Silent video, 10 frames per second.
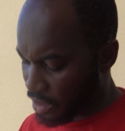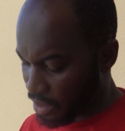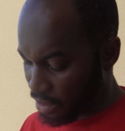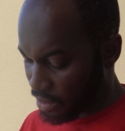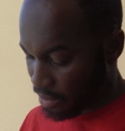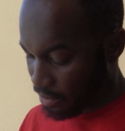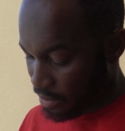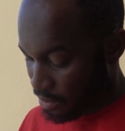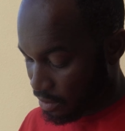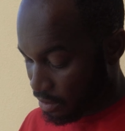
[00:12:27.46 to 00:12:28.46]
it because
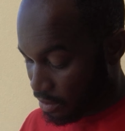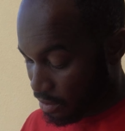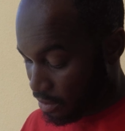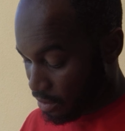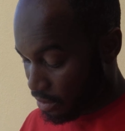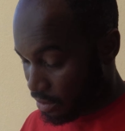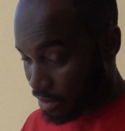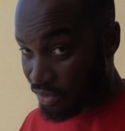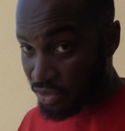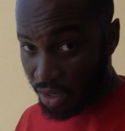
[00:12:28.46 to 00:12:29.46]

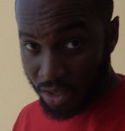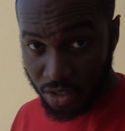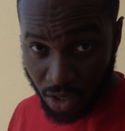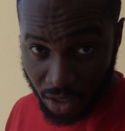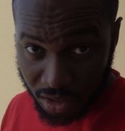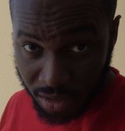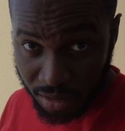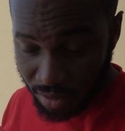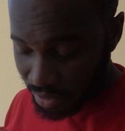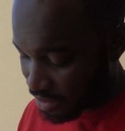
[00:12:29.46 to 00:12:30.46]
they started charging.
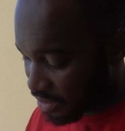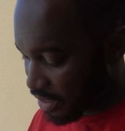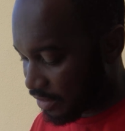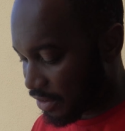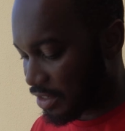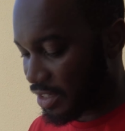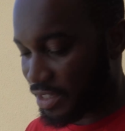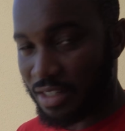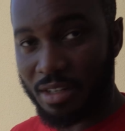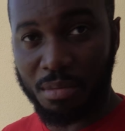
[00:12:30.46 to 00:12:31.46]
I've already
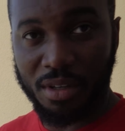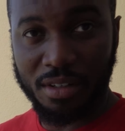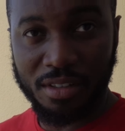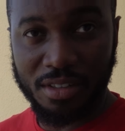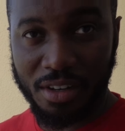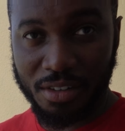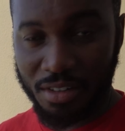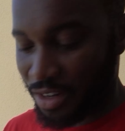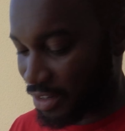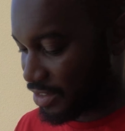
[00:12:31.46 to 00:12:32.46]
seen the bill. It's
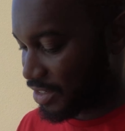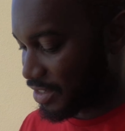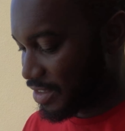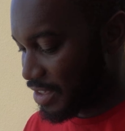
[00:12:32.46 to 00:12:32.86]
$100.